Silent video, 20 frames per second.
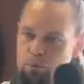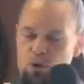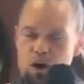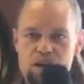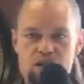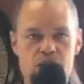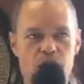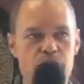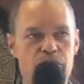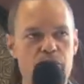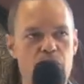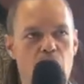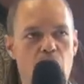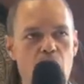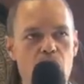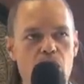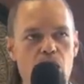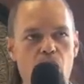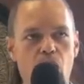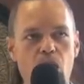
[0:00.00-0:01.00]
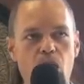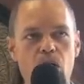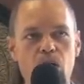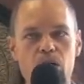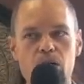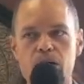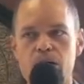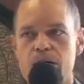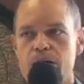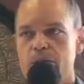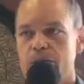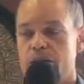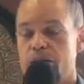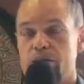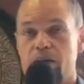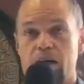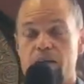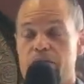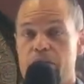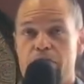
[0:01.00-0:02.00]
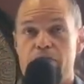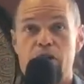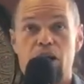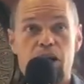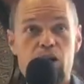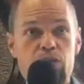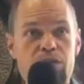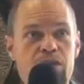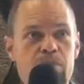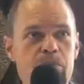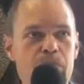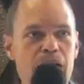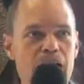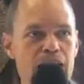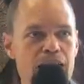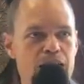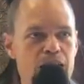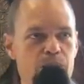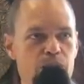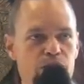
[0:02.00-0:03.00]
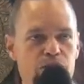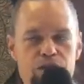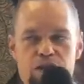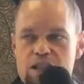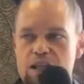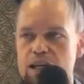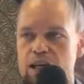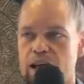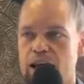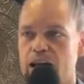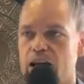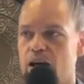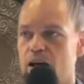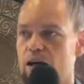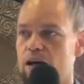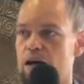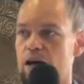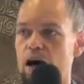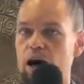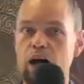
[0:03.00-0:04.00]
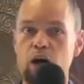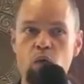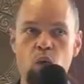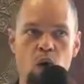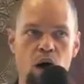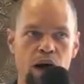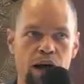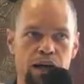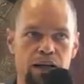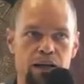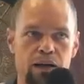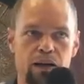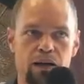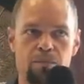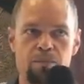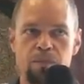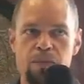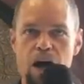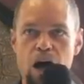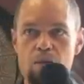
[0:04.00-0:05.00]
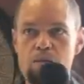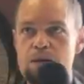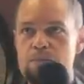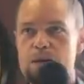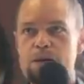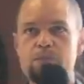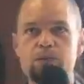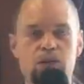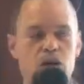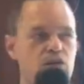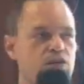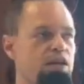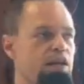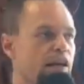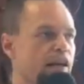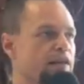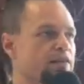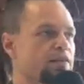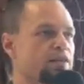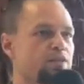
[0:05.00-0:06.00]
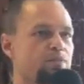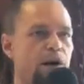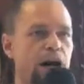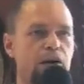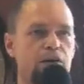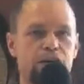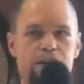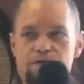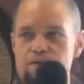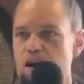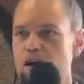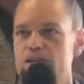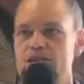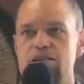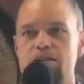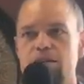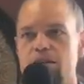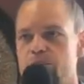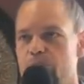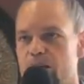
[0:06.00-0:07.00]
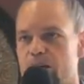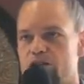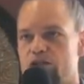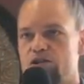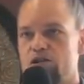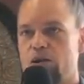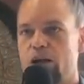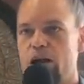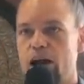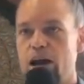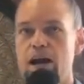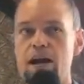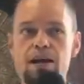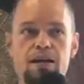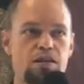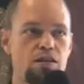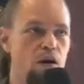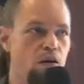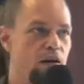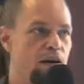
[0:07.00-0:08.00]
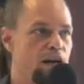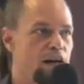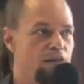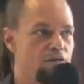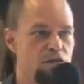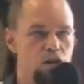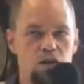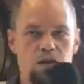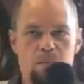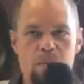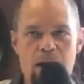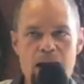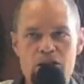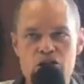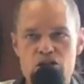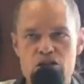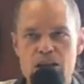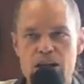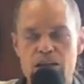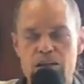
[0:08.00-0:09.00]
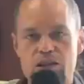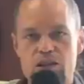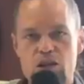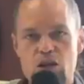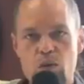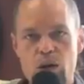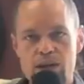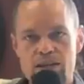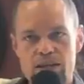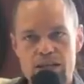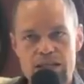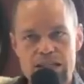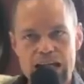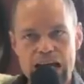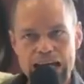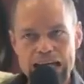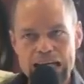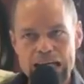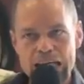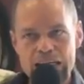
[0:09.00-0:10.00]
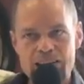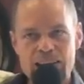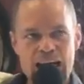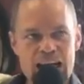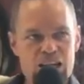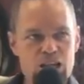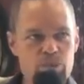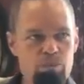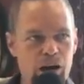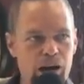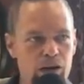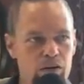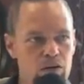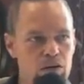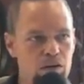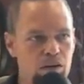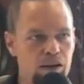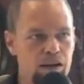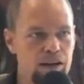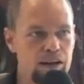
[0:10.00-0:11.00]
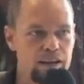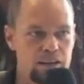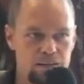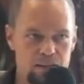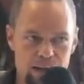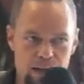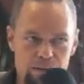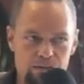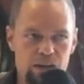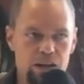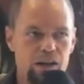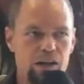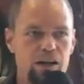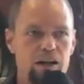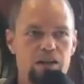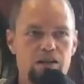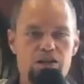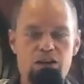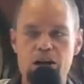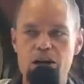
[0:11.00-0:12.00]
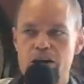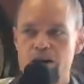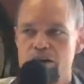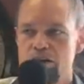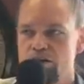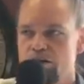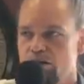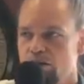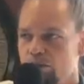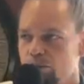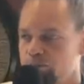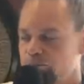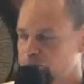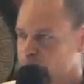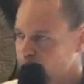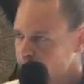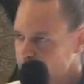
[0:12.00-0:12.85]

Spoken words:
present throughout all. They thought it was impossible for DNA to unwind. How many people know DNA is a spiral? You've all seen the pictures. Okay, so if you can imagine taking the two ends and tightening that spiral, giving it a good turn or two,